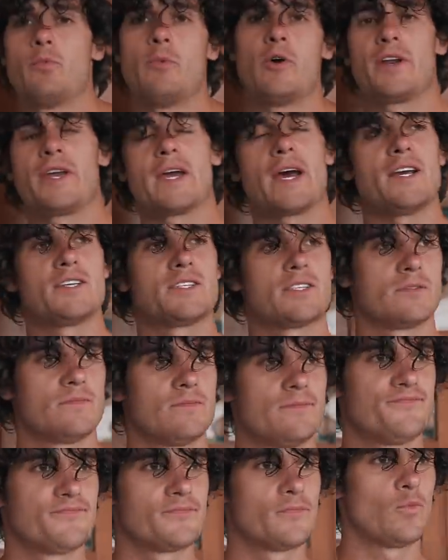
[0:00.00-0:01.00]
Good morning guys,
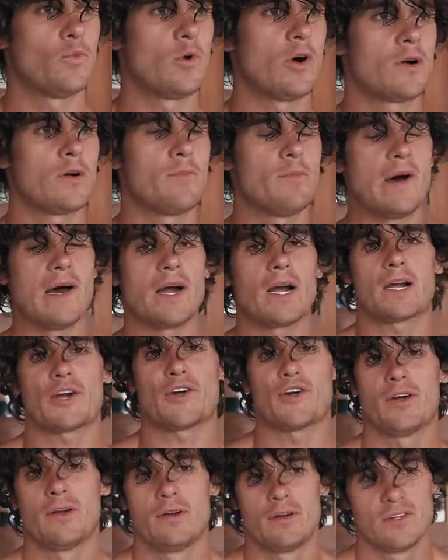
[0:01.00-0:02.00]
welcome back
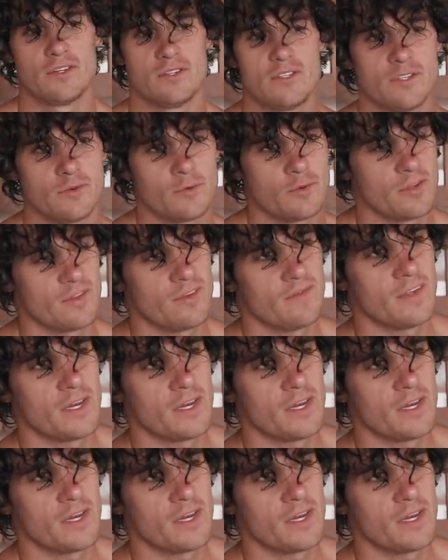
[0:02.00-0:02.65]
to another